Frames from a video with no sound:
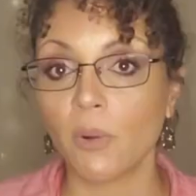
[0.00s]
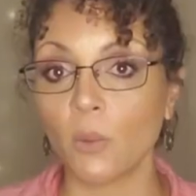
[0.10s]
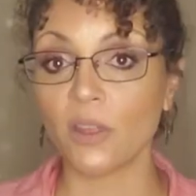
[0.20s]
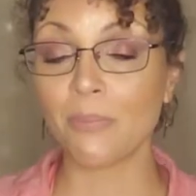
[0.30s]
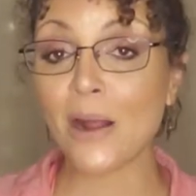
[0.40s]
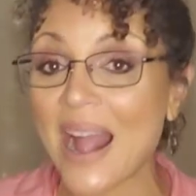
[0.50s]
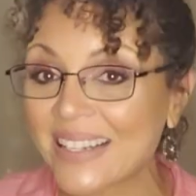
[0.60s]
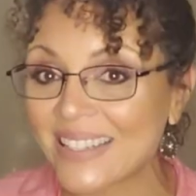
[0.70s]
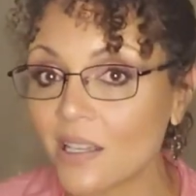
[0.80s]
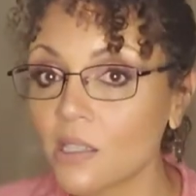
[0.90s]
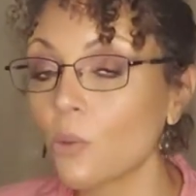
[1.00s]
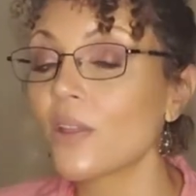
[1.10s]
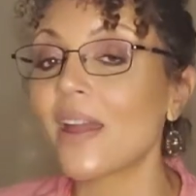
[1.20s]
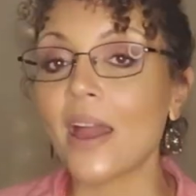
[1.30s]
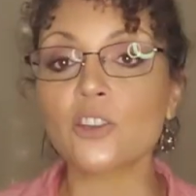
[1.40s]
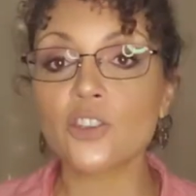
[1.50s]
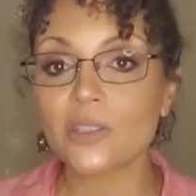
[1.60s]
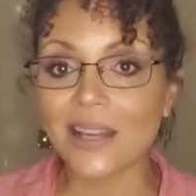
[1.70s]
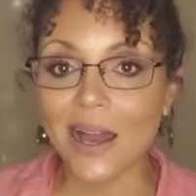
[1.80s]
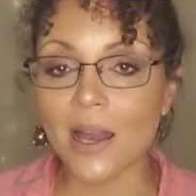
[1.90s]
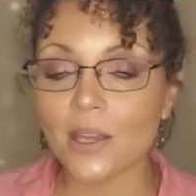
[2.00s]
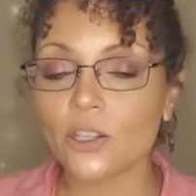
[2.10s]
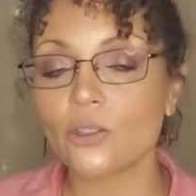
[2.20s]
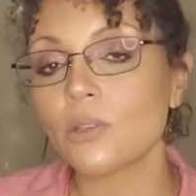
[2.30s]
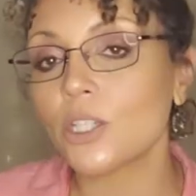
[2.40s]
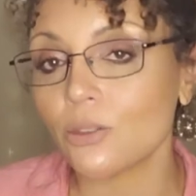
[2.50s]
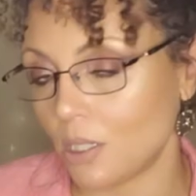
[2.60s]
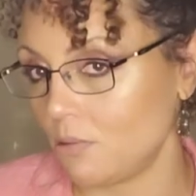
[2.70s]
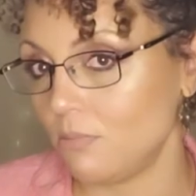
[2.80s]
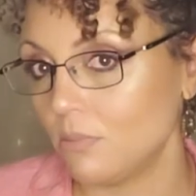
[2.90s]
But with practice and with exercise, you can do it.